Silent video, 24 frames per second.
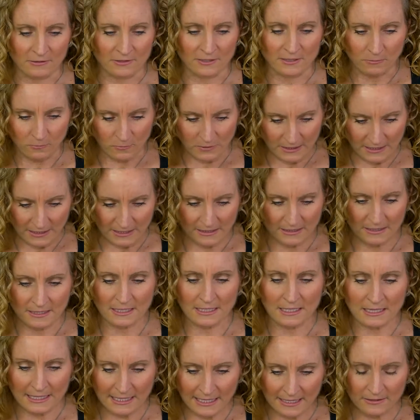Someone needs
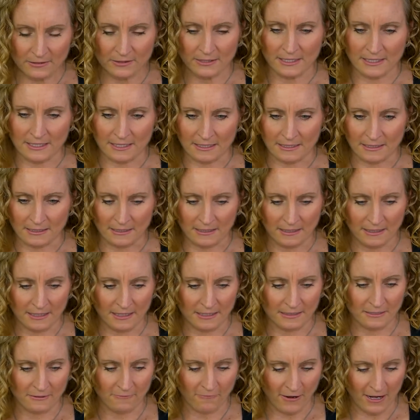clarity
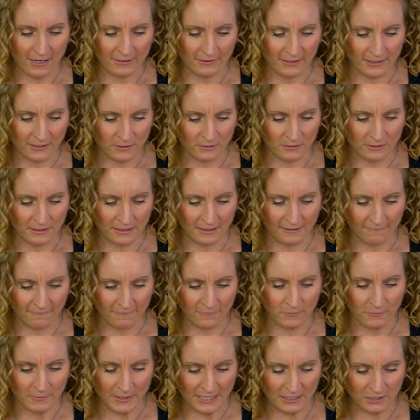as far as the
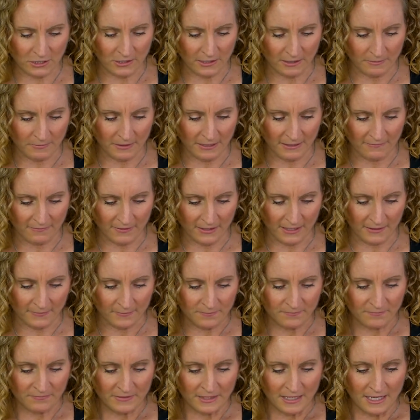information I'm giving.
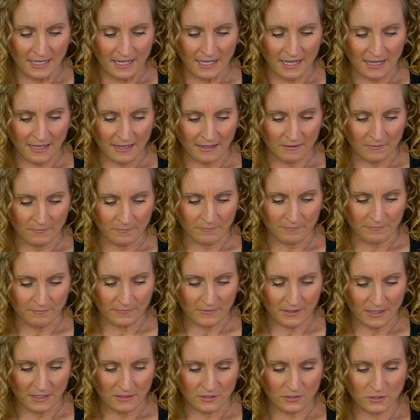
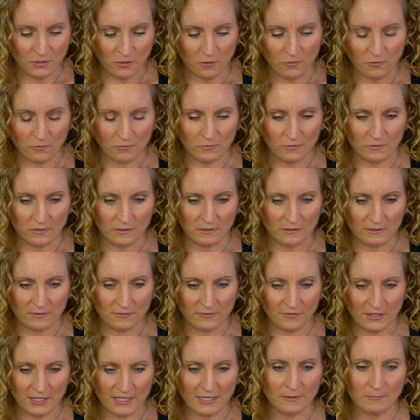So
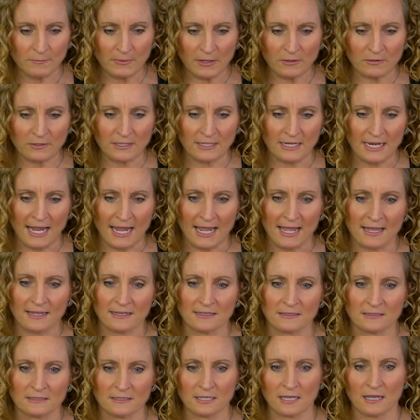think about it
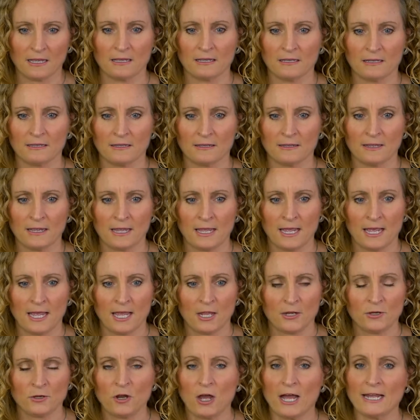as
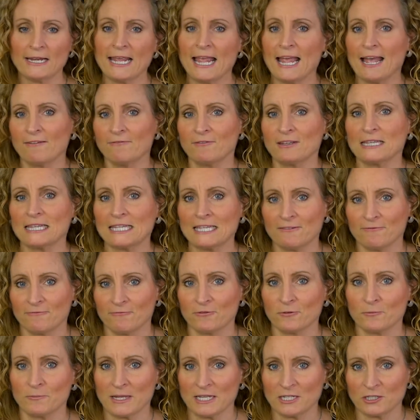not having the
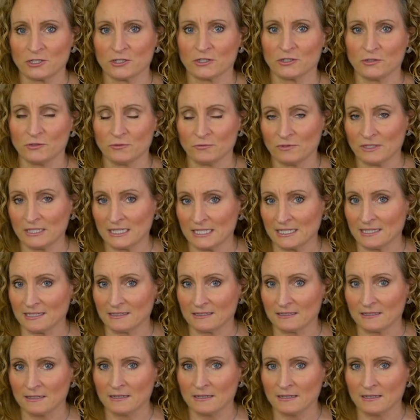information you need.